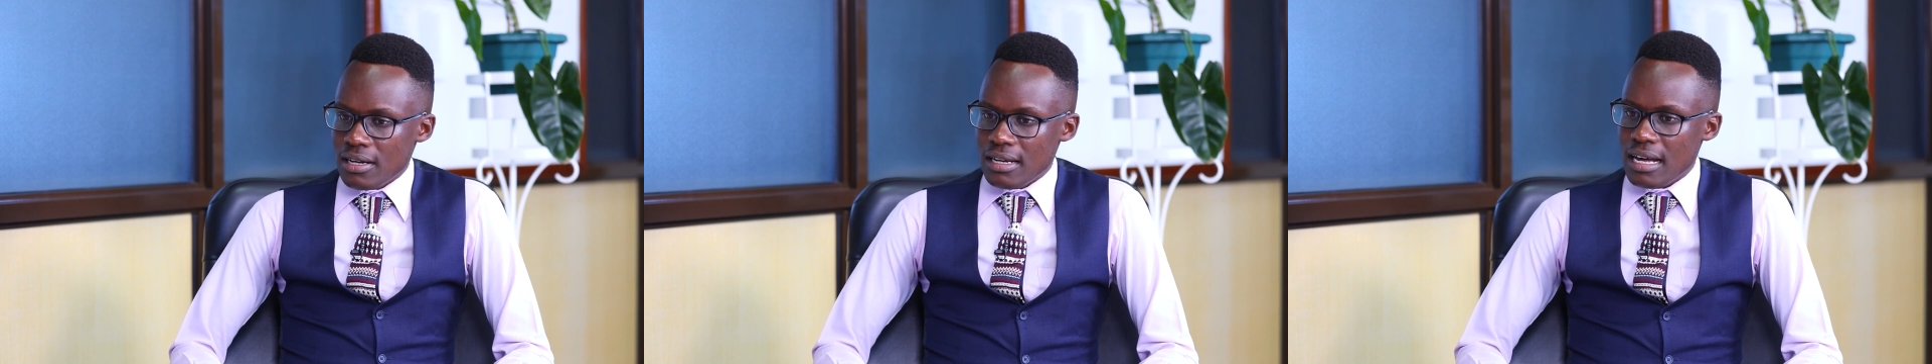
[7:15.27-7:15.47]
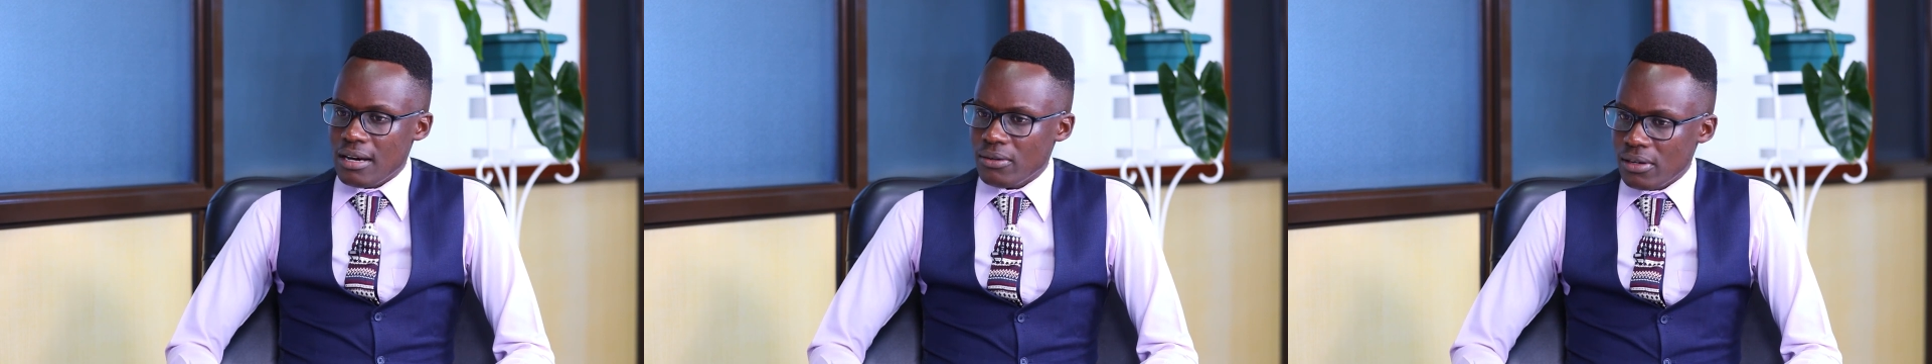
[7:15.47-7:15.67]

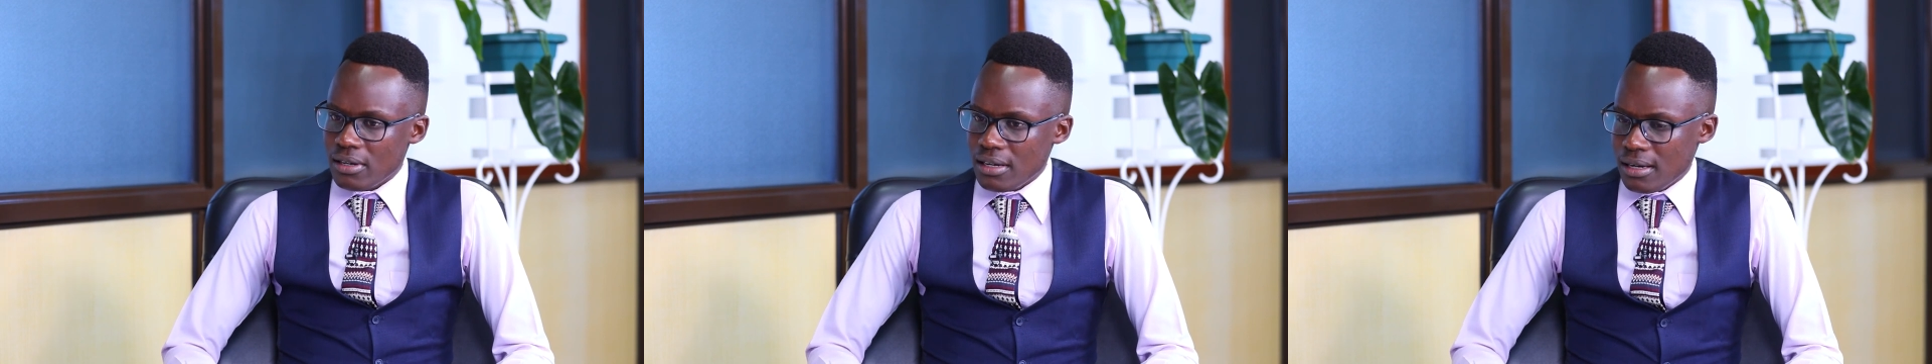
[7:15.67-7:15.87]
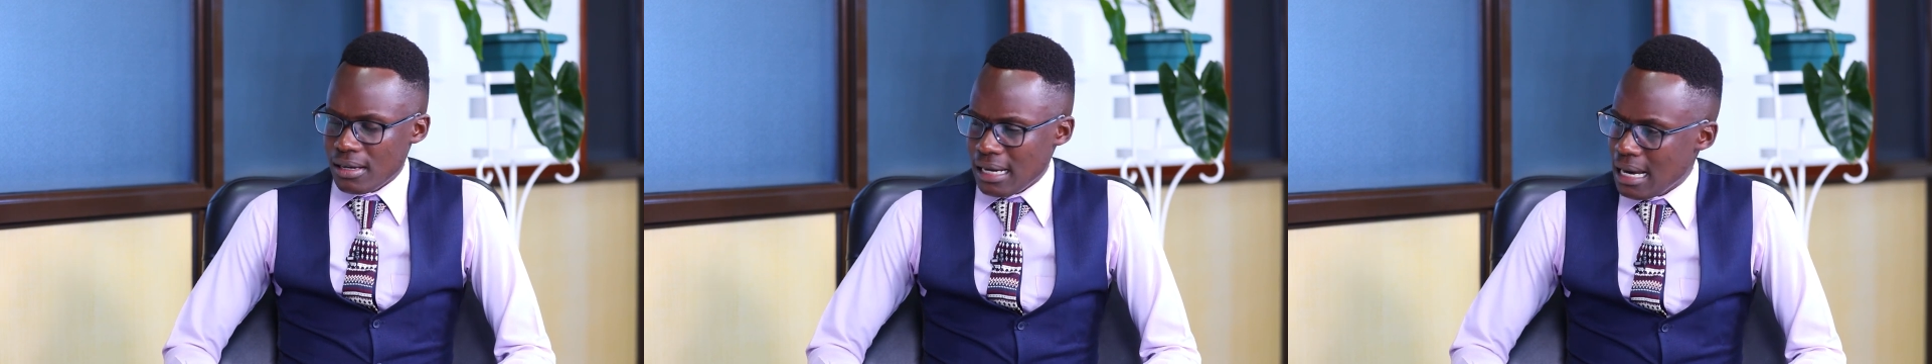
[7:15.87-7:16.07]
Now,
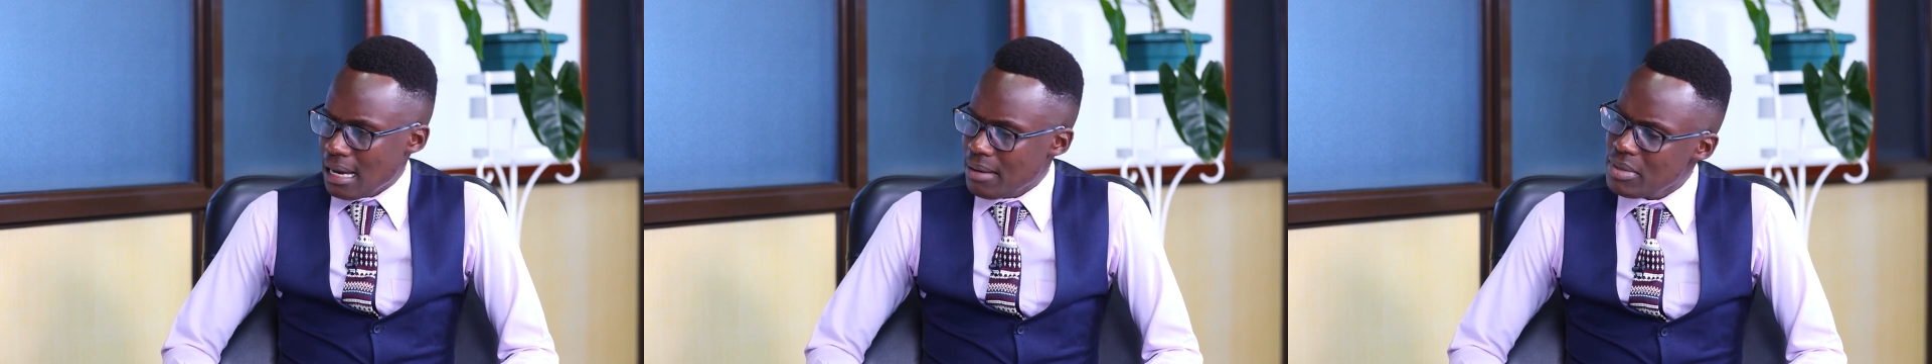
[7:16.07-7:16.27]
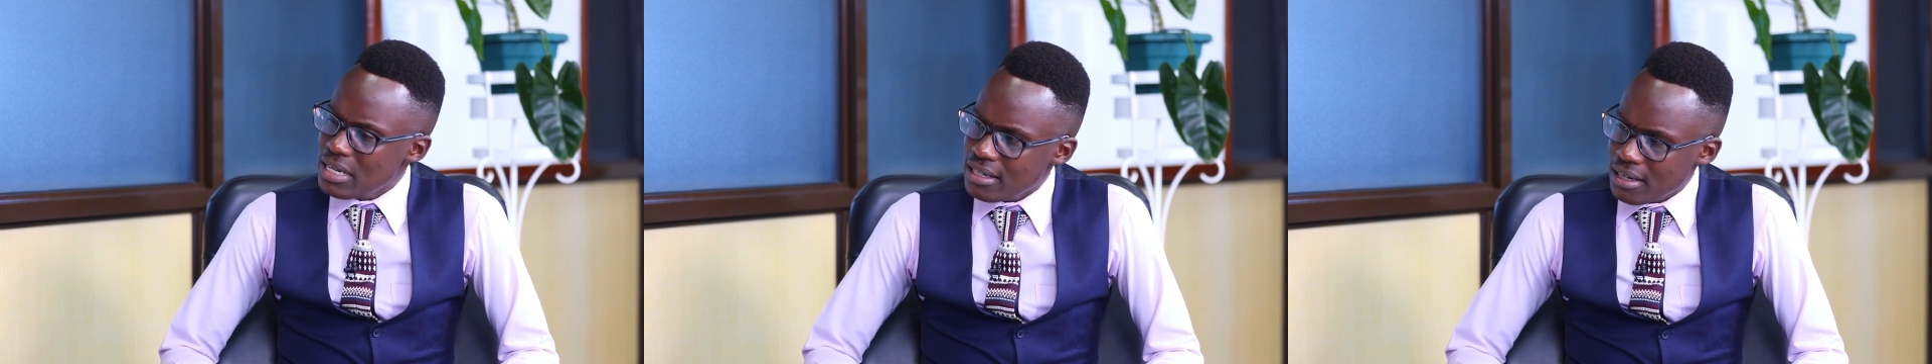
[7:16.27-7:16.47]

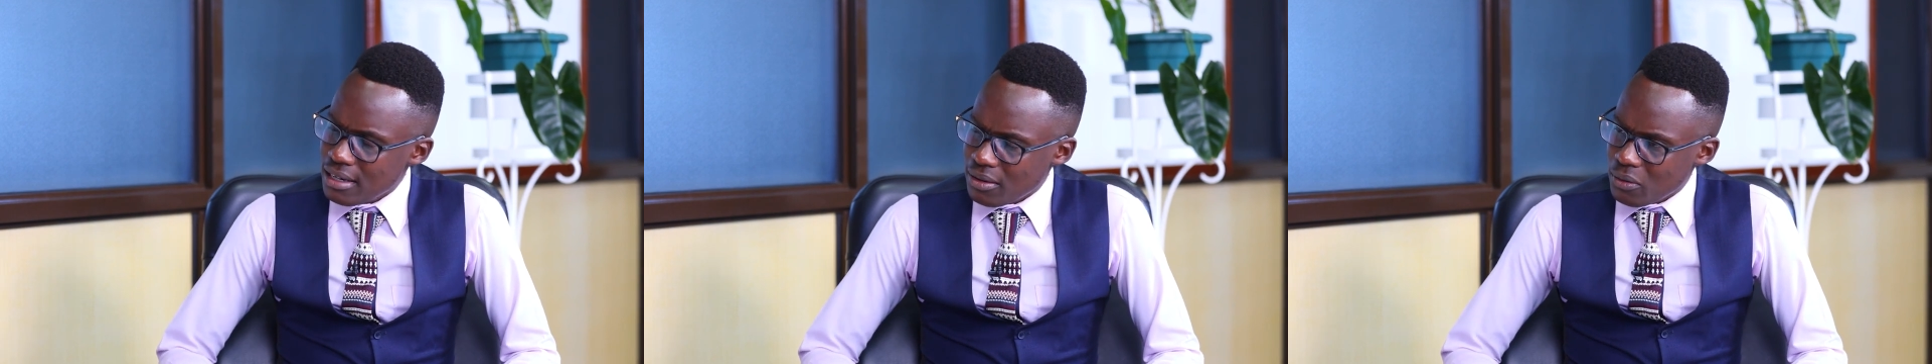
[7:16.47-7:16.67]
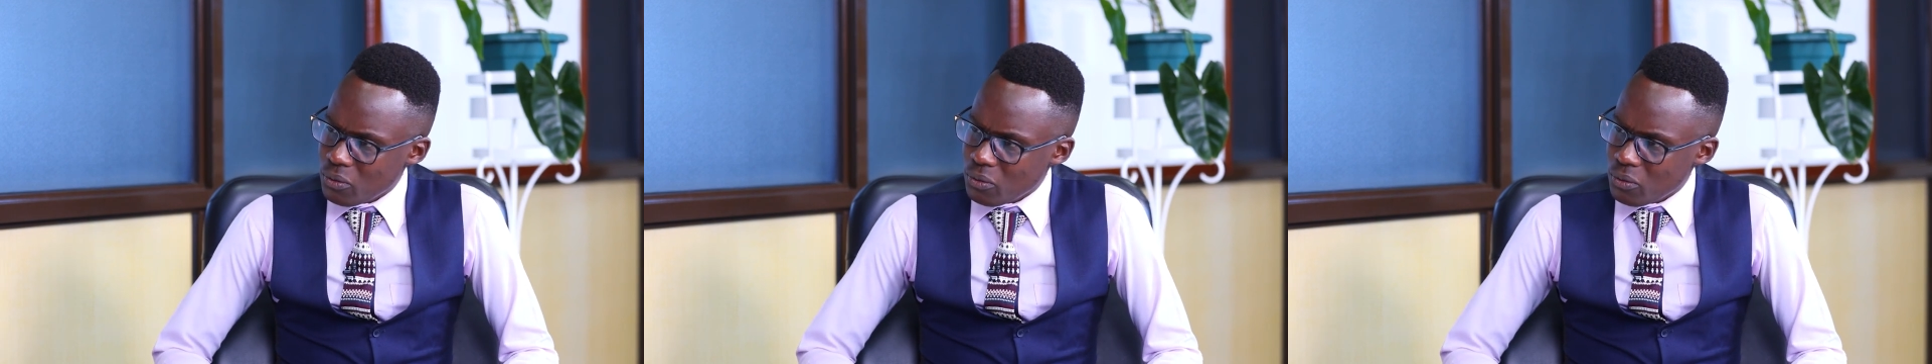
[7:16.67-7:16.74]
I mean,